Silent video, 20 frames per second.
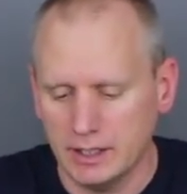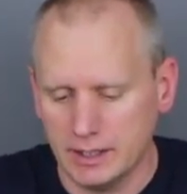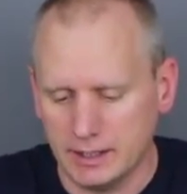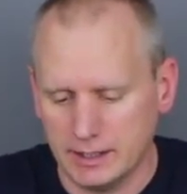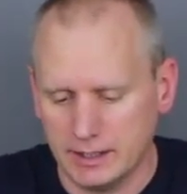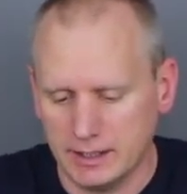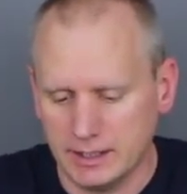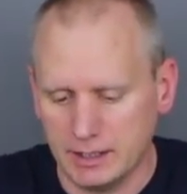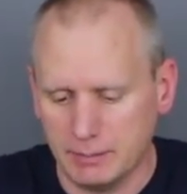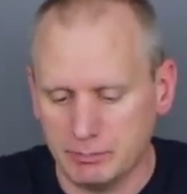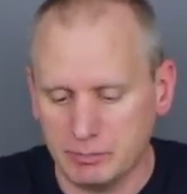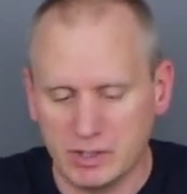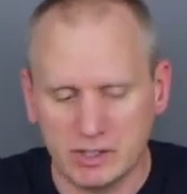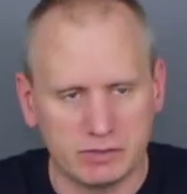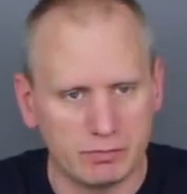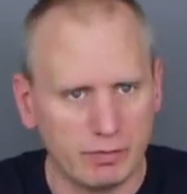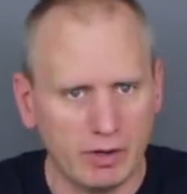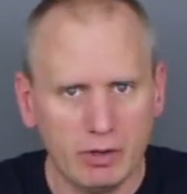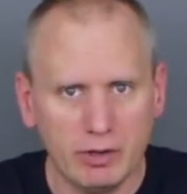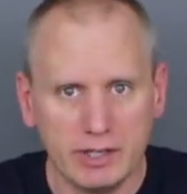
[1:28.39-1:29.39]

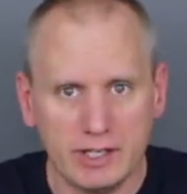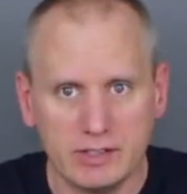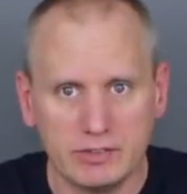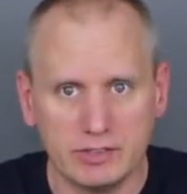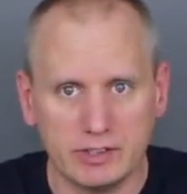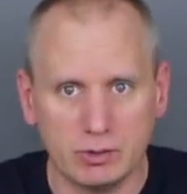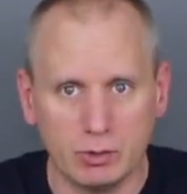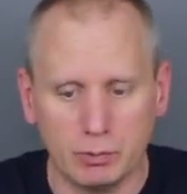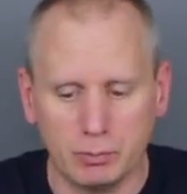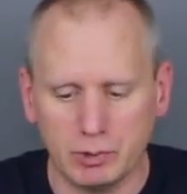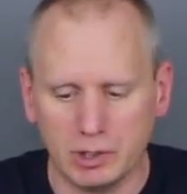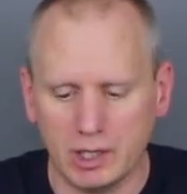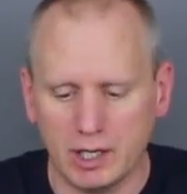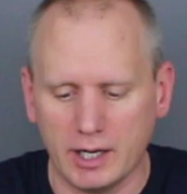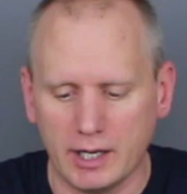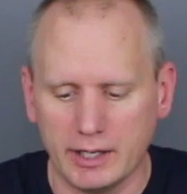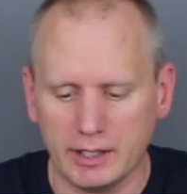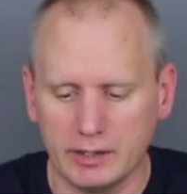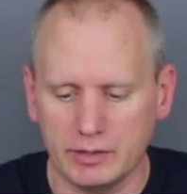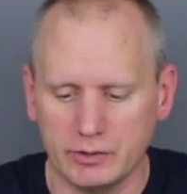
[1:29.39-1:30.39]
It's very easy to
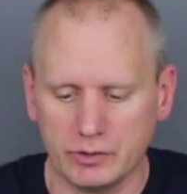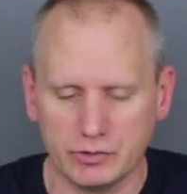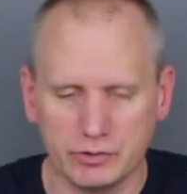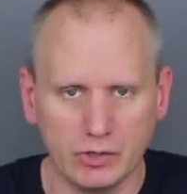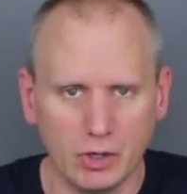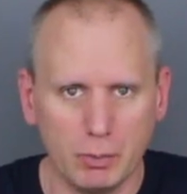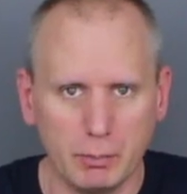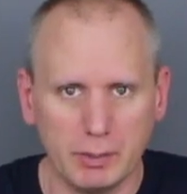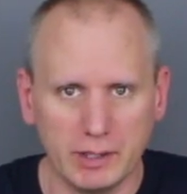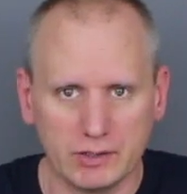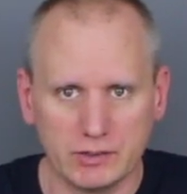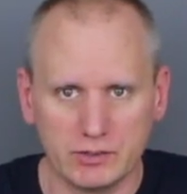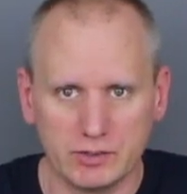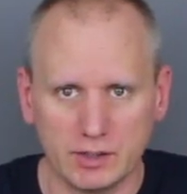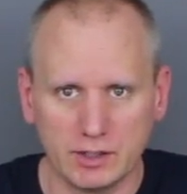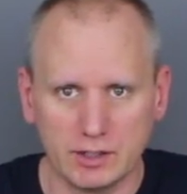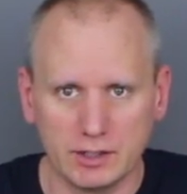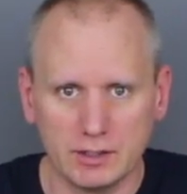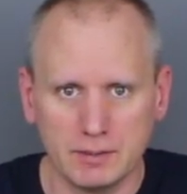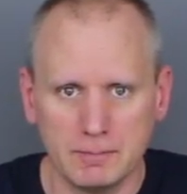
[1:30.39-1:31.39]
apply. There's no
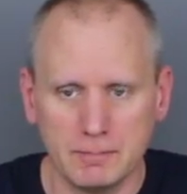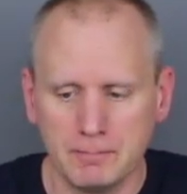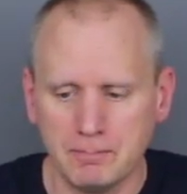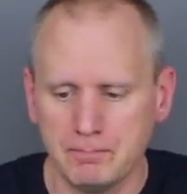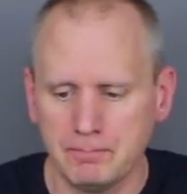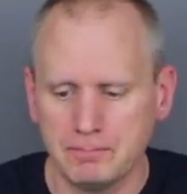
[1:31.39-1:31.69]
mixing.